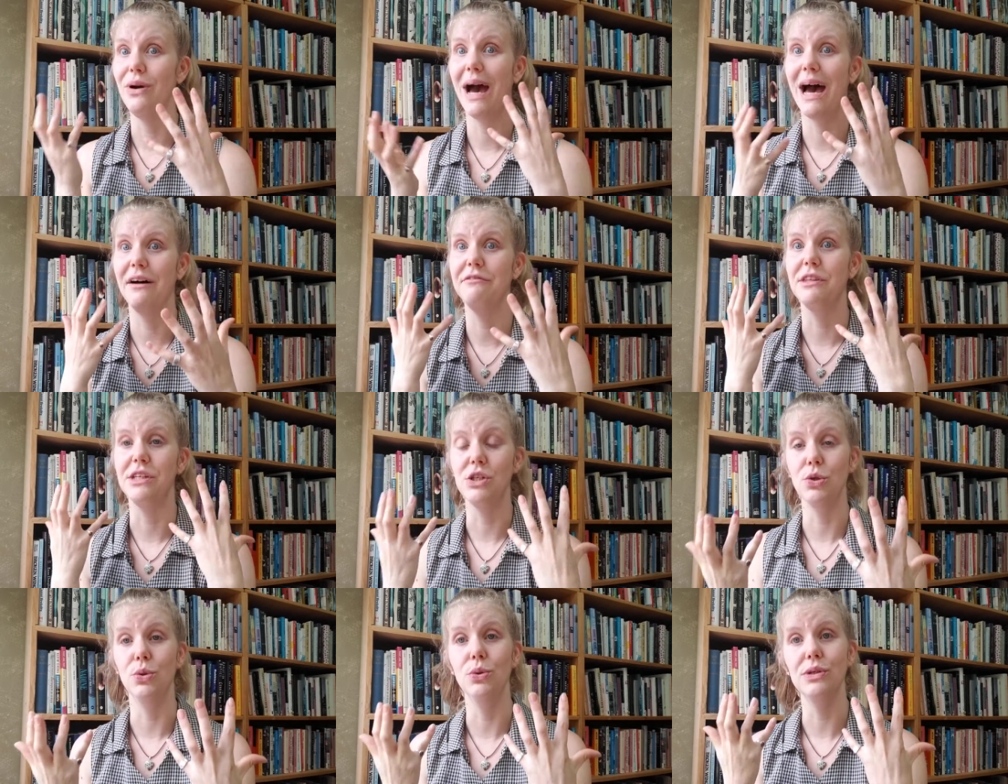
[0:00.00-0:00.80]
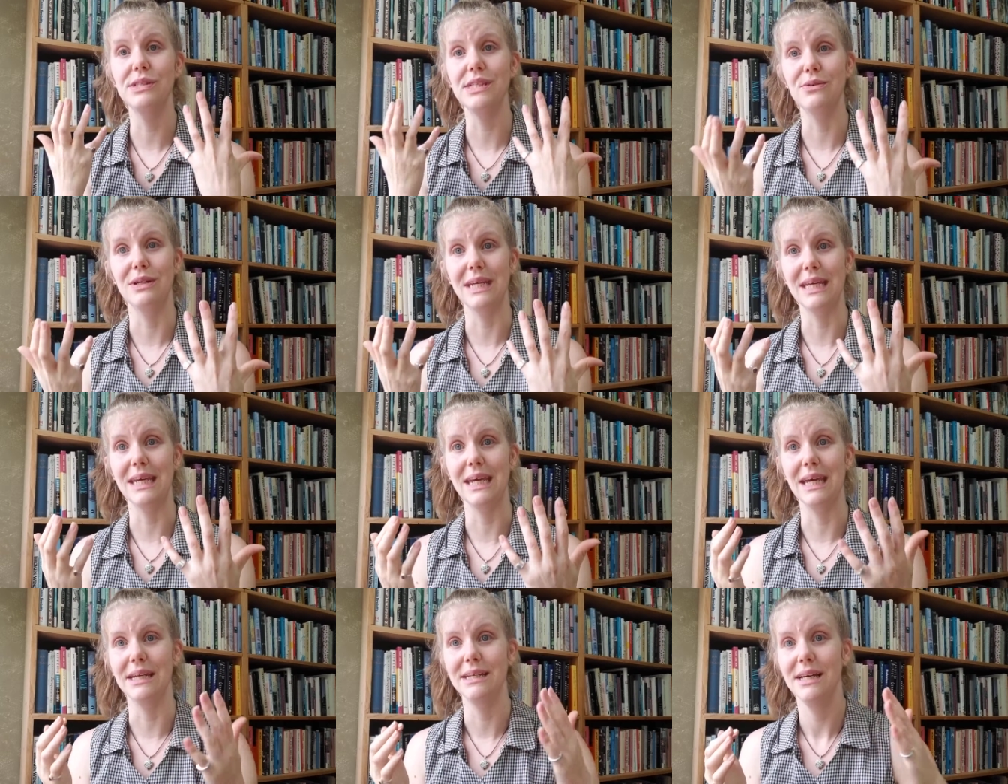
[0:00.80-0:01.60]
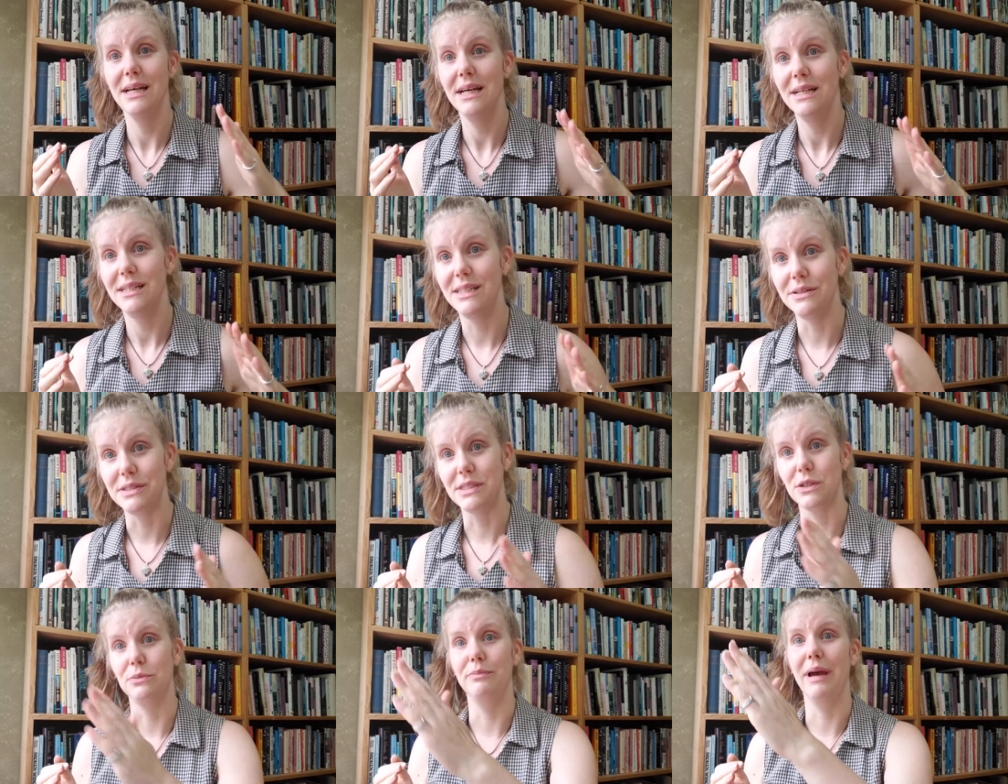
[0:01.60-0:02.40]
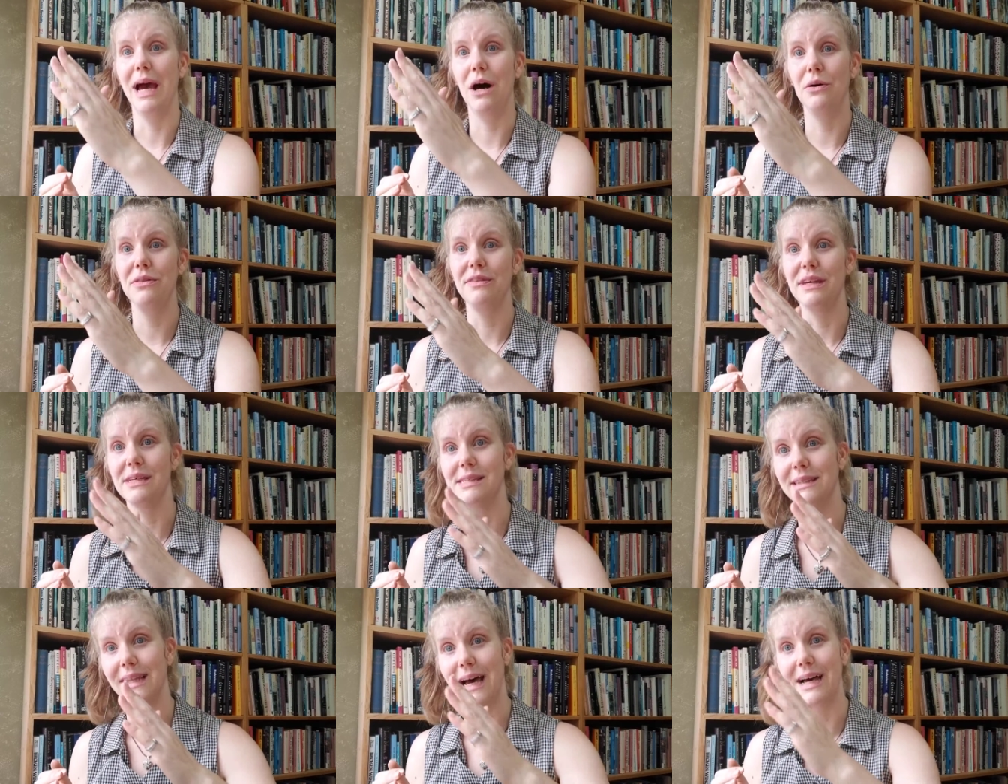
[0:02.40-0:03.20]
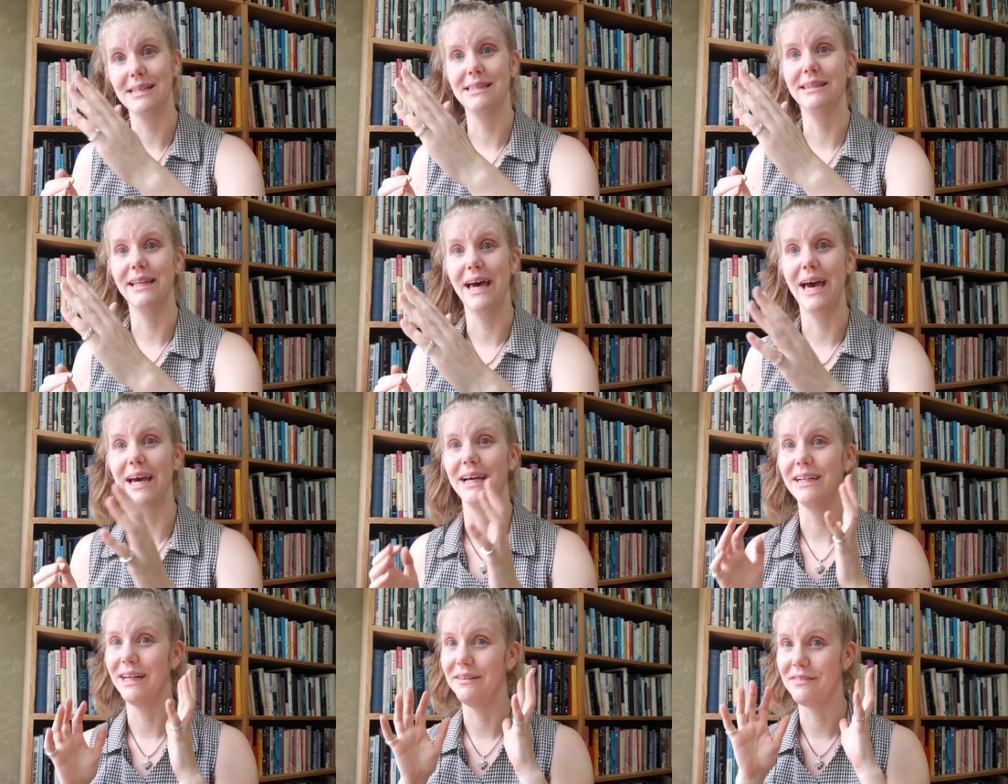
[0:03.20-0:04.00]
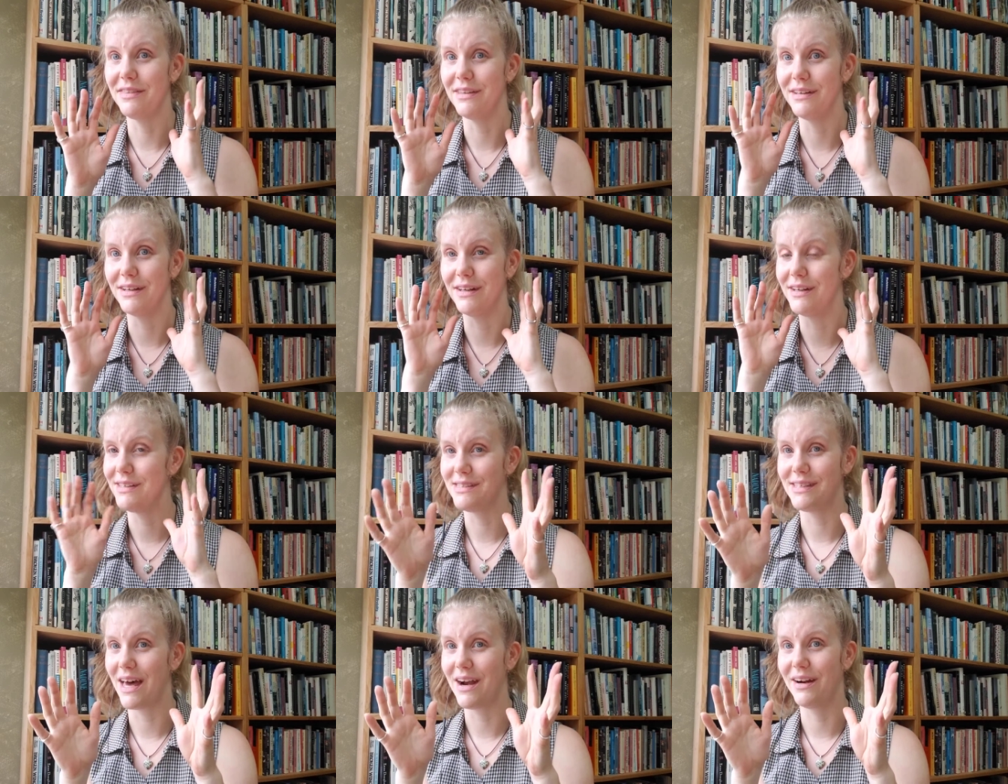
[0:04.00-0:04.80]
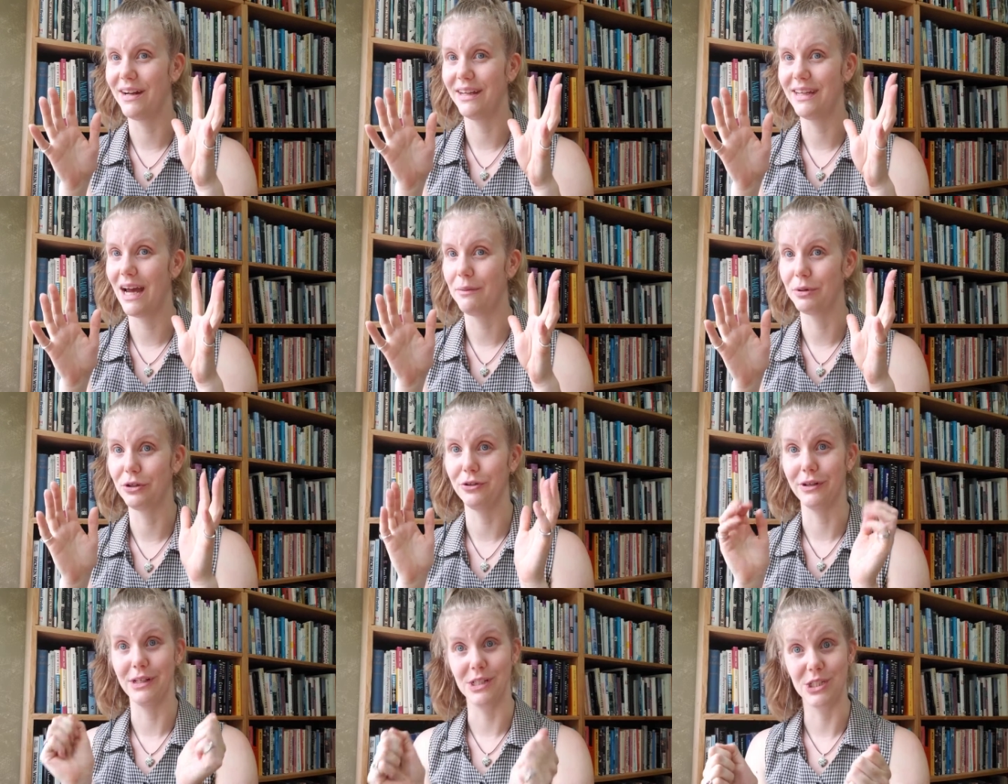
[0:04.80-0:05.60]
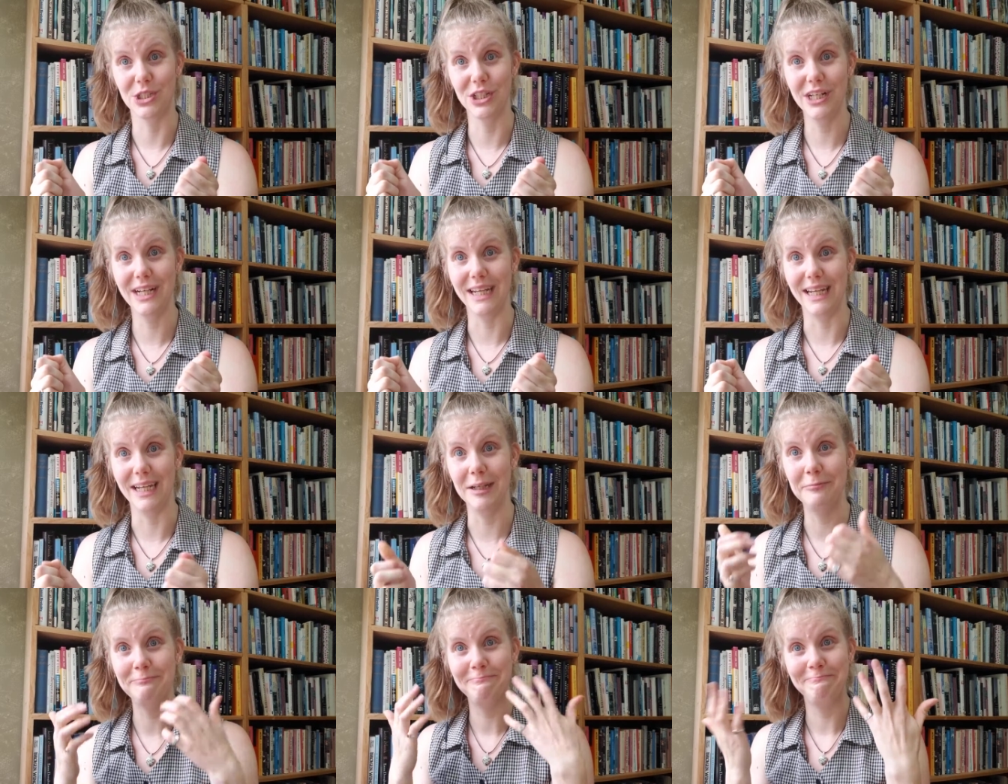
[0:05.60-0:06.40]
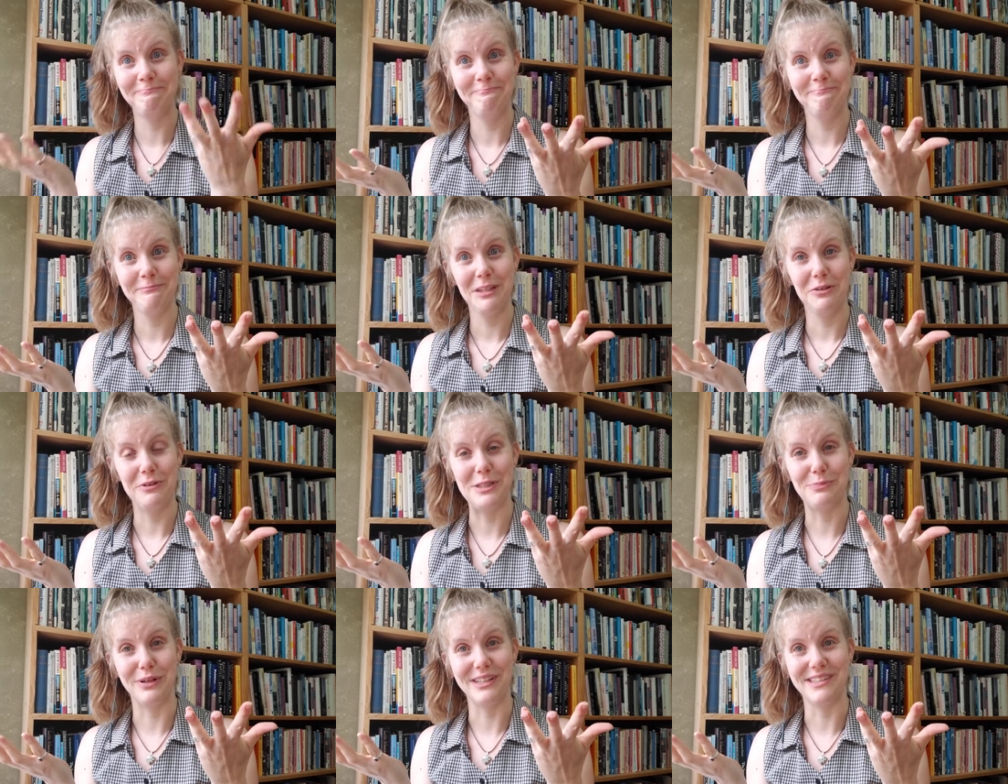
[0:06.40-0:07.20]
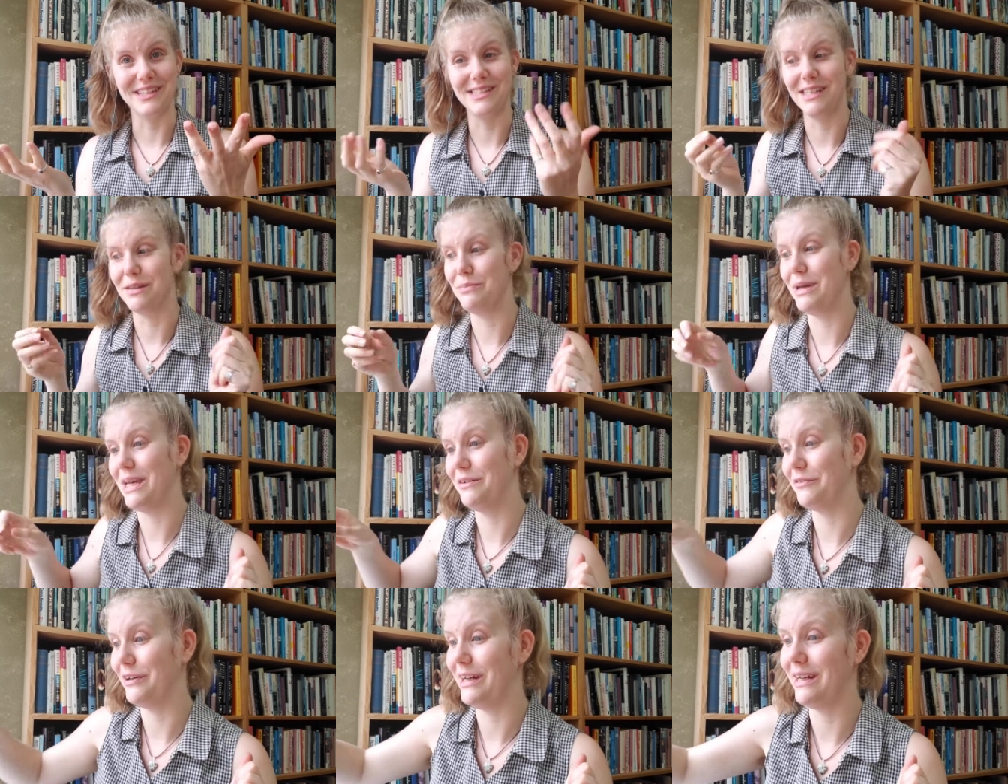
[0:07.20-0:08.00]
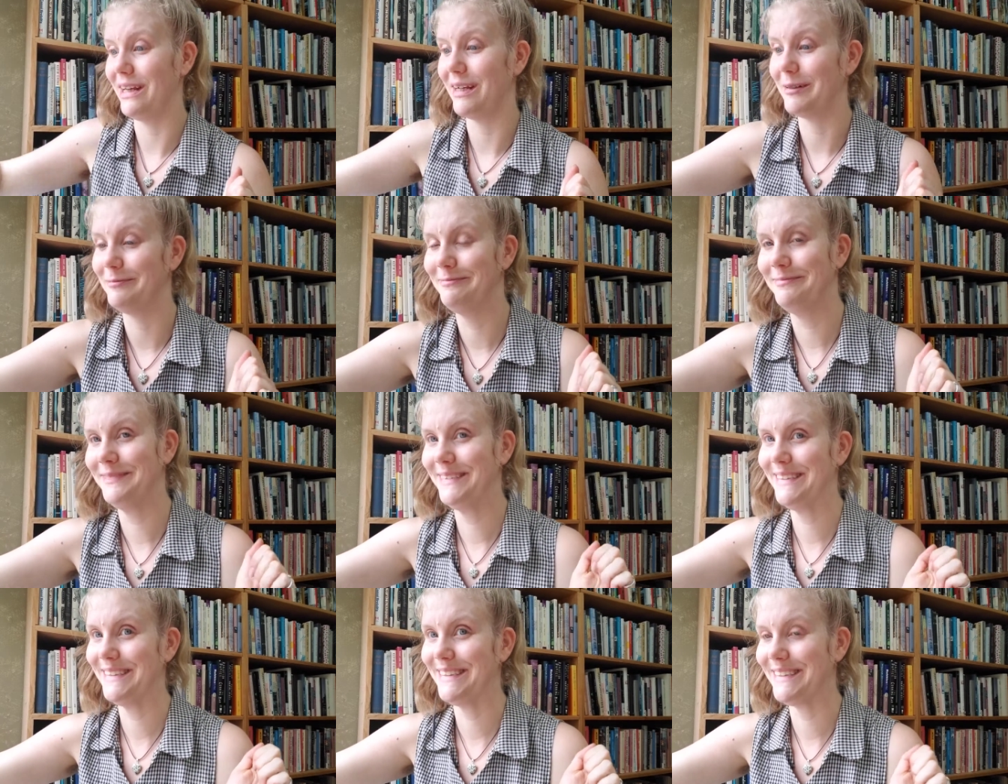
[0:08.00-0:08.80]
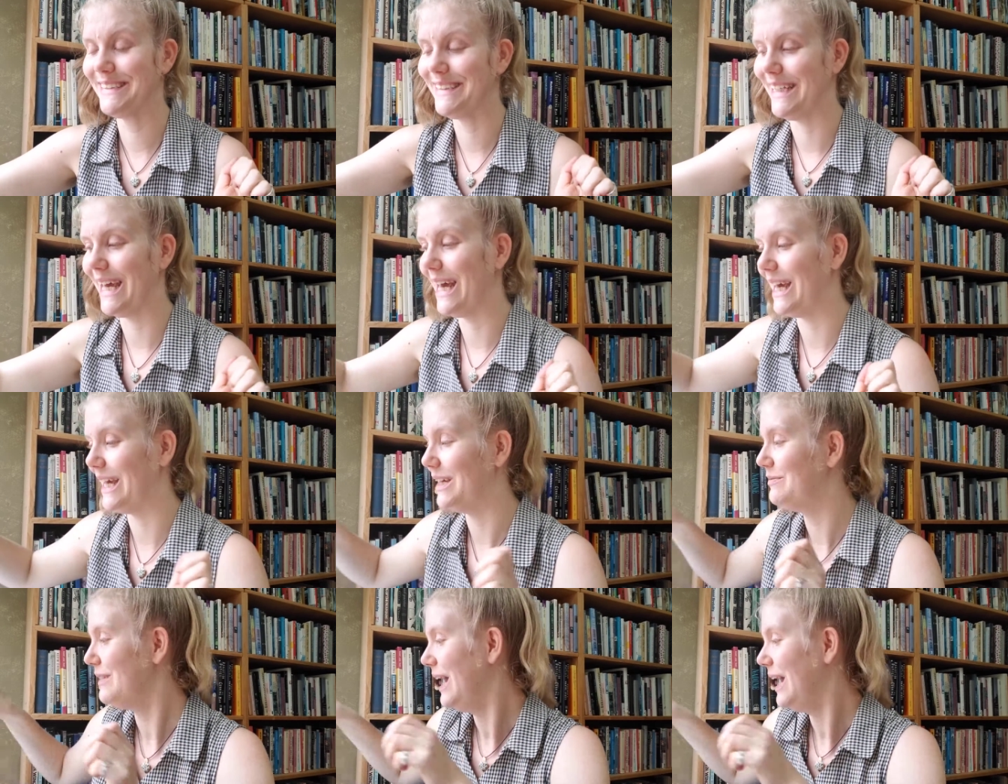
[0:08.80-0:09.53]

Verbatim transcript: have the tools you need to surmount this last leg of the Saturn and Capricorn journey, which brings us to the main reading. Yay.